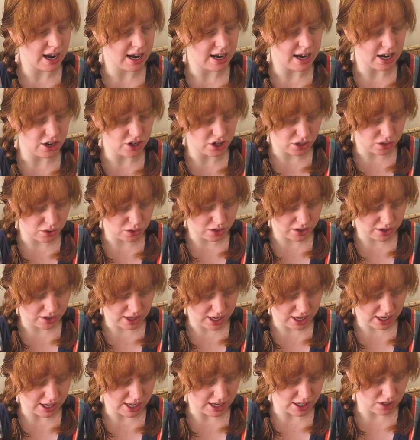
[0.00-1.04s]
And I just
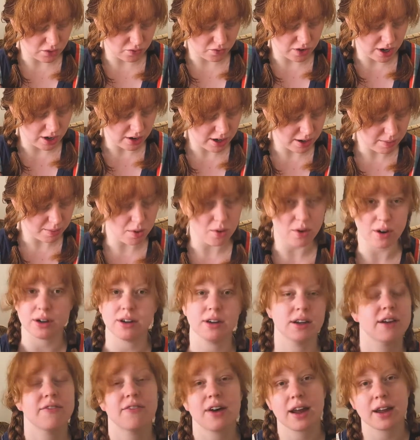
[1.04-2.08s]
think it's very
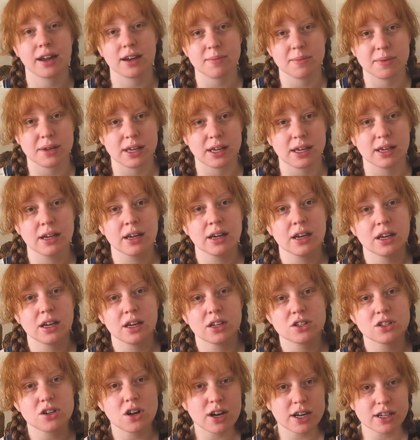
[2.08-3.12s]
important, if I'm going to be
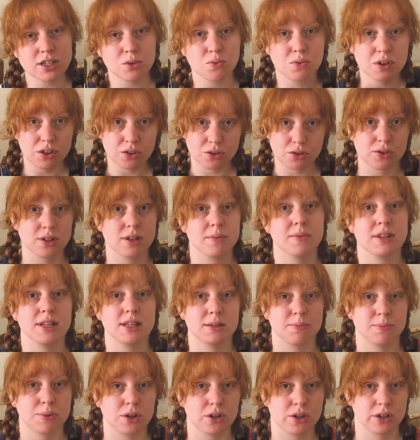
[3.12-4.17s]
starting to read through some of these
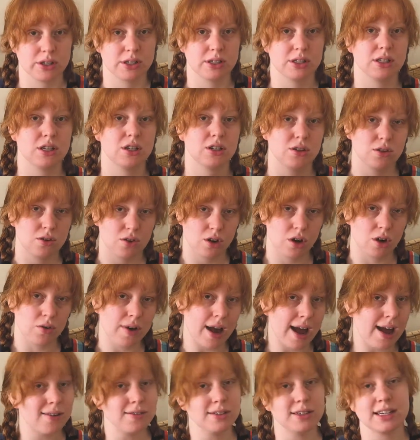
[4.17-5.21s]
books
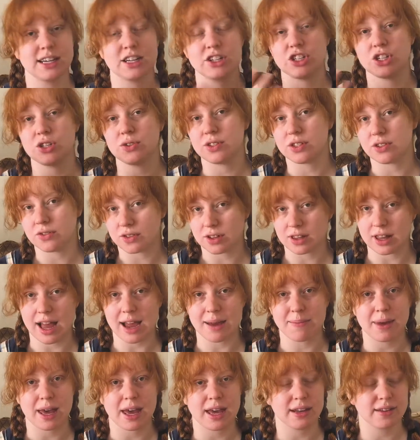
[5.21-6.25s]
around issues of
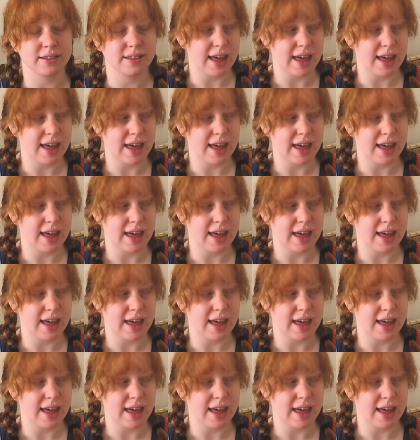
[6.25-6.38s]
climate,